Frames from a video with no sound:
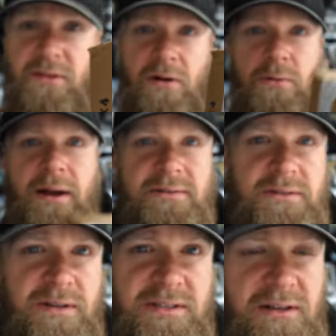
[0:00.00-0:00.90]
been throwing out
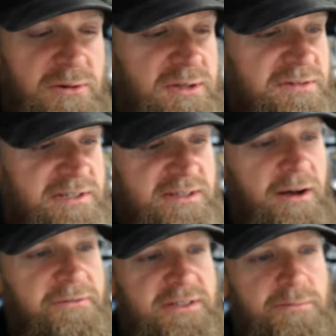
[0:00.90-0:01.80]
some exclusive
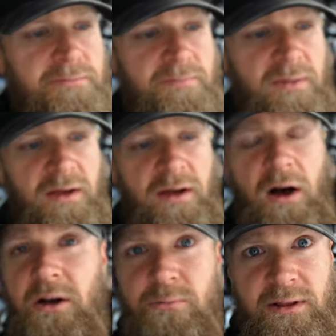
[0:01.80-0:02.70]
stuff, some
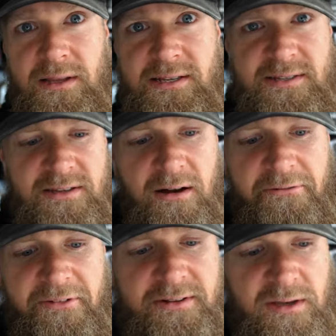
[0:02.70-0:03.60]
unreleased
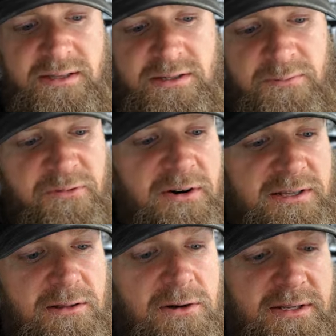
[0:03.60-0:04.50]
stuff, and getting some
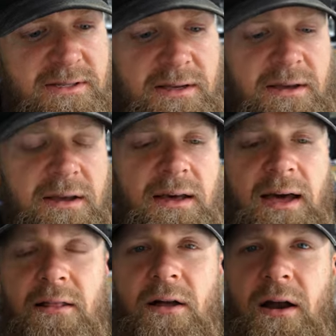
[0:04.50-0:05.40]
first looks
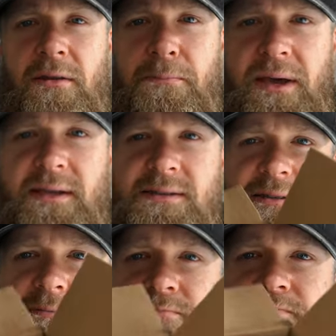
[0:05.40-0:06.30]
at a lot of the
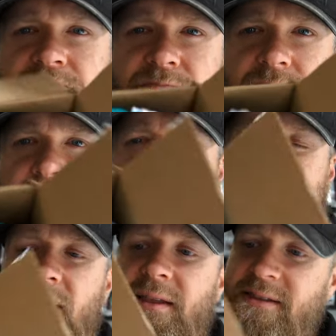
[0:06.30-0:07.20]
baits
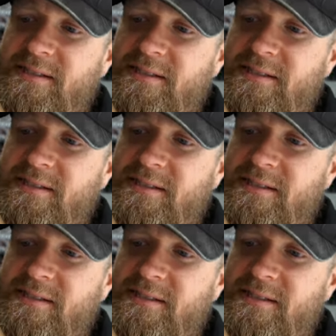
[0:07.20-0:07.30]
in the